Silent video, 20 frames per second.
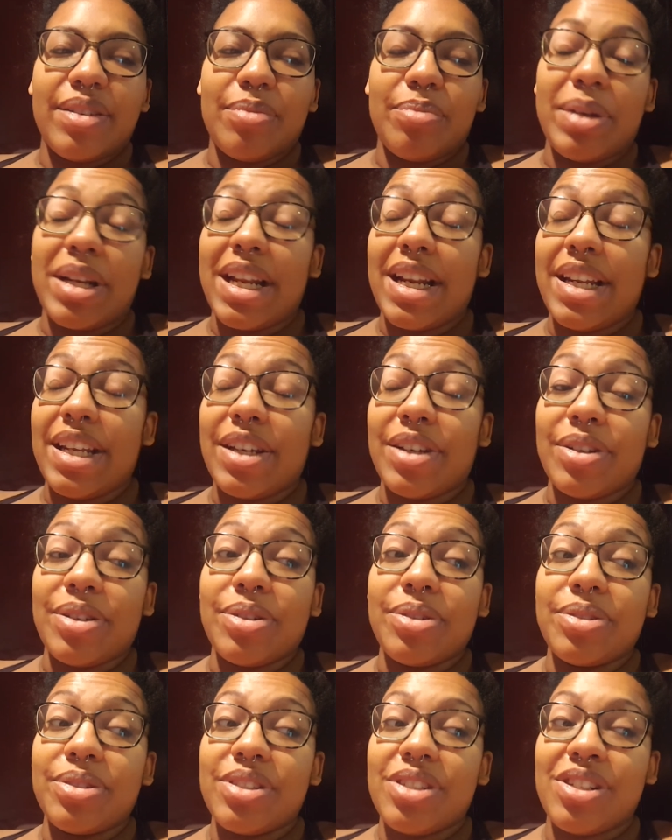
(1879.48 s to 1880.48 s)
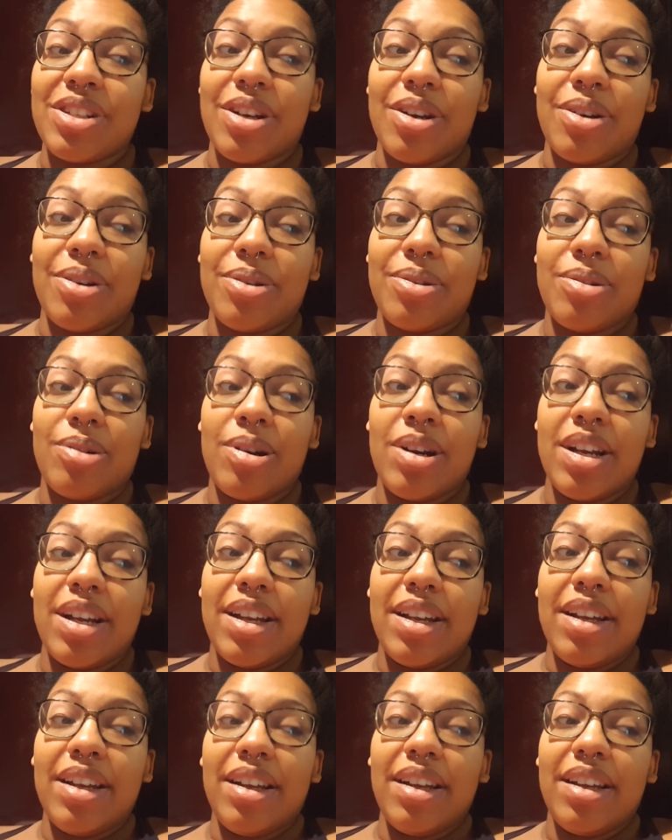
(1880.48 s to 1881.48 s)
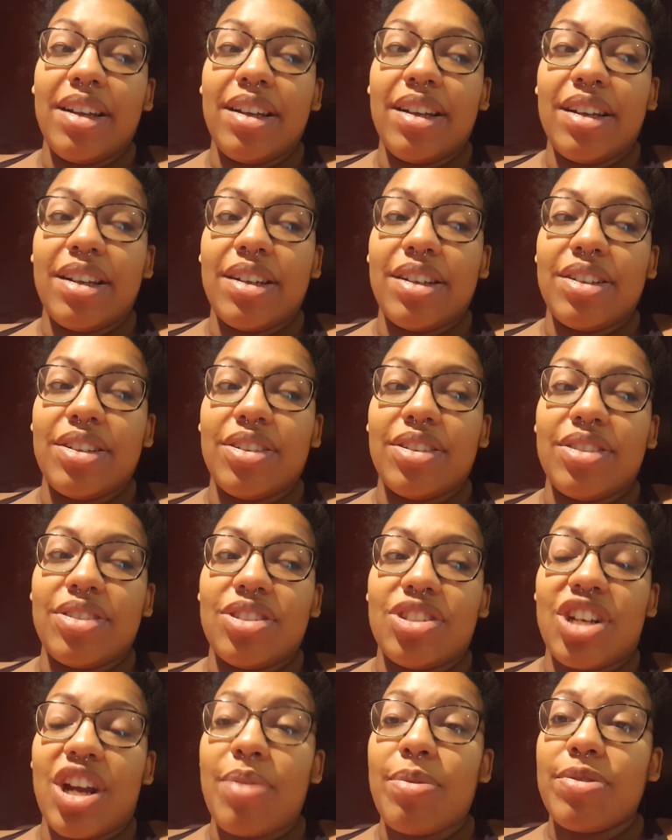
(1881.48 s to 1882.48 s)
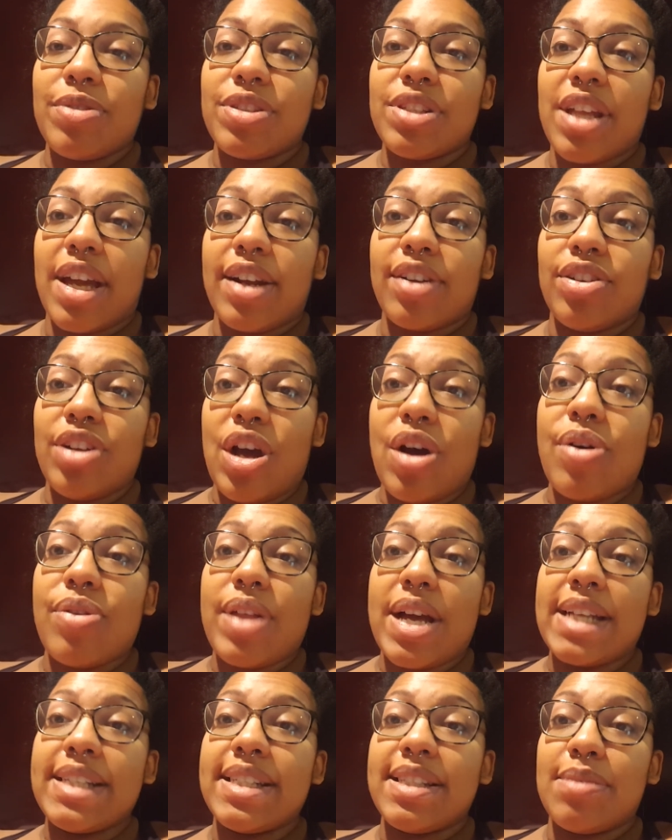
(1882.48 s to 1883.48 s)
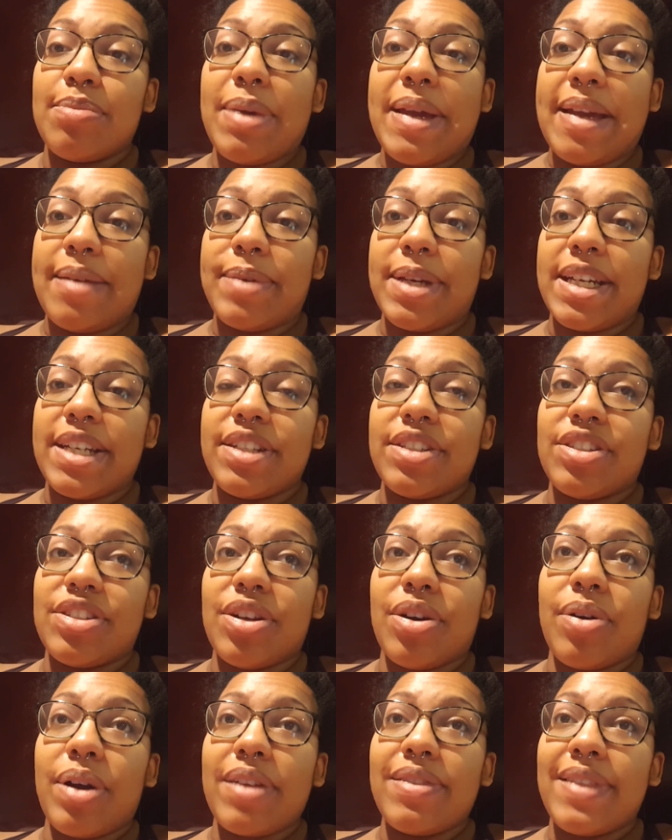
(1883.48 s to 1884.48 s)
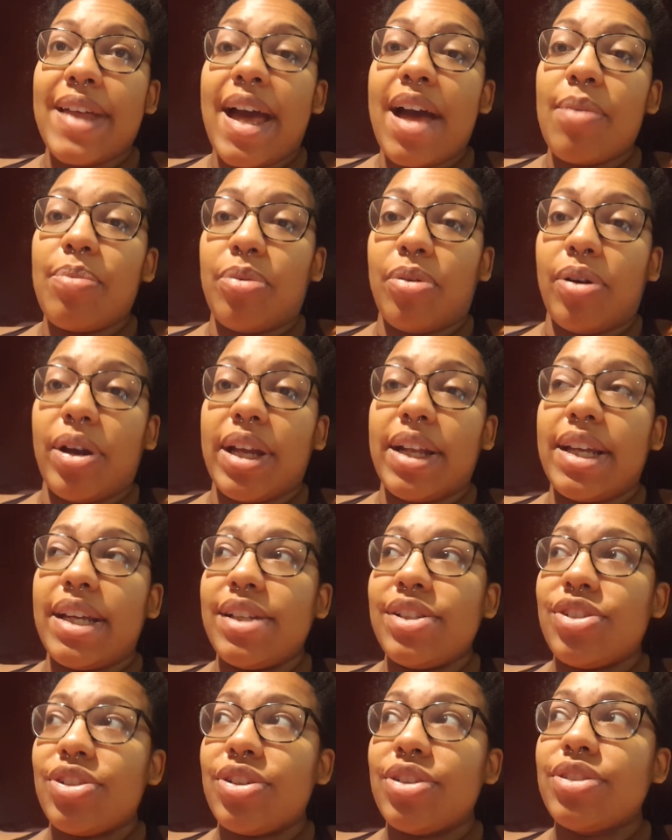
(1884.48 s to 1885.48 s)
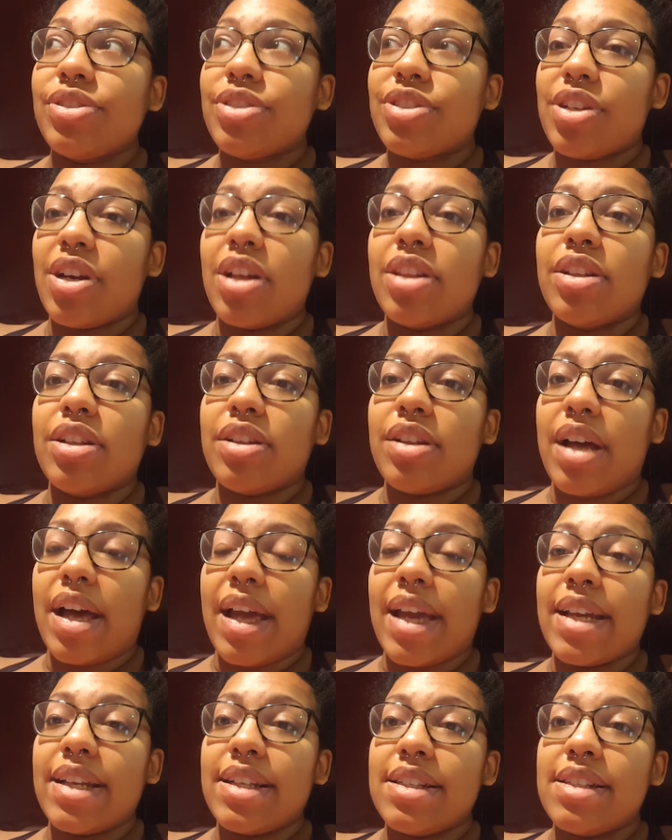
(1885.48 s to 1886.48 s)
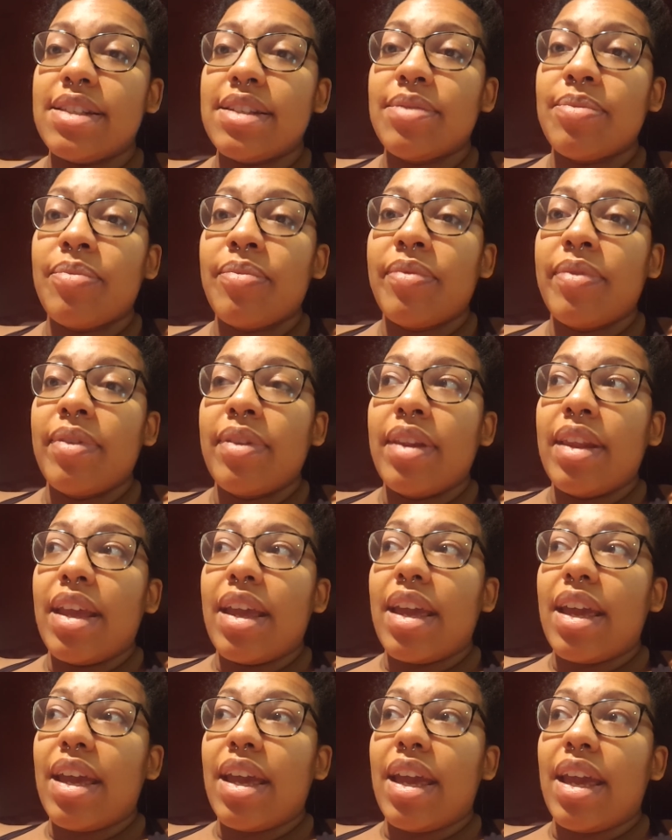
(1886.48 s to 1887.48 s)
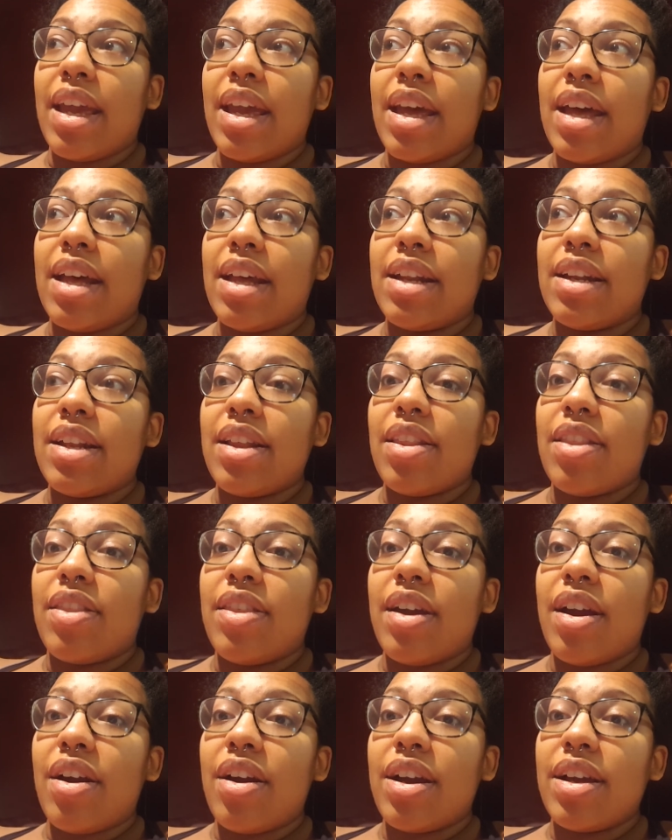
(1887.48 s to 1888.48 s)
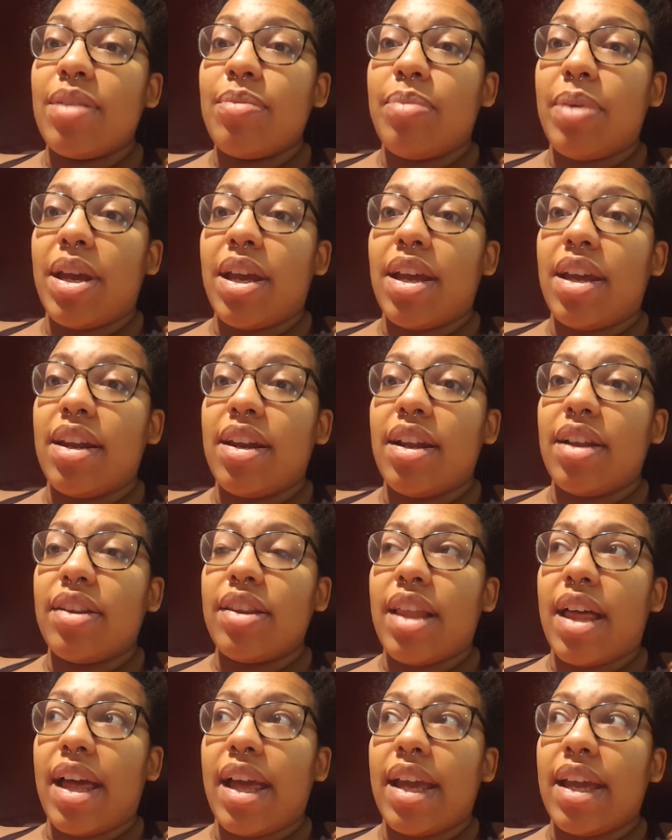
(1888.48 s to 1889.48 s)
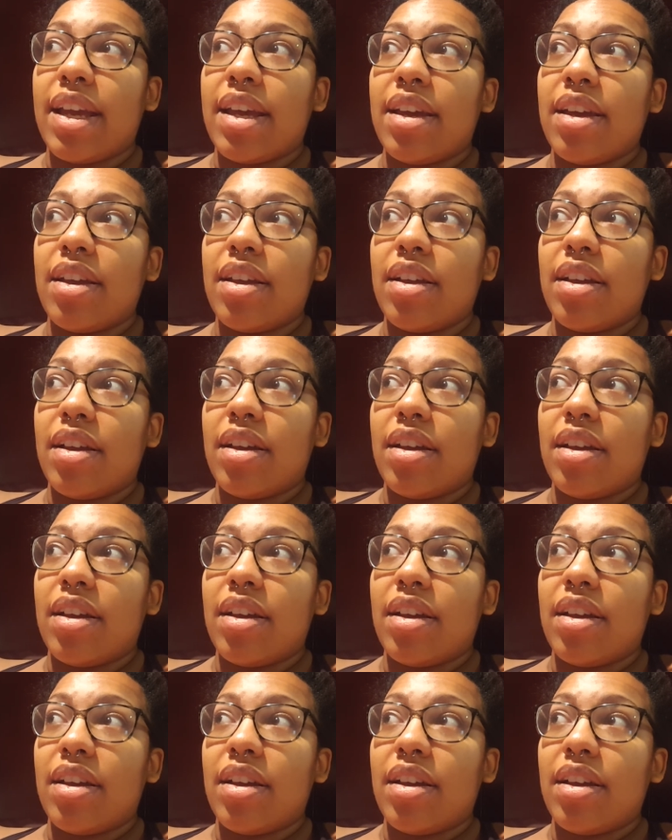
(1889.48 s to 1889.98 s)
but anywho, so Jeremy was like, no, that's the baby. So at that point, he turns on the lights, and there had been like,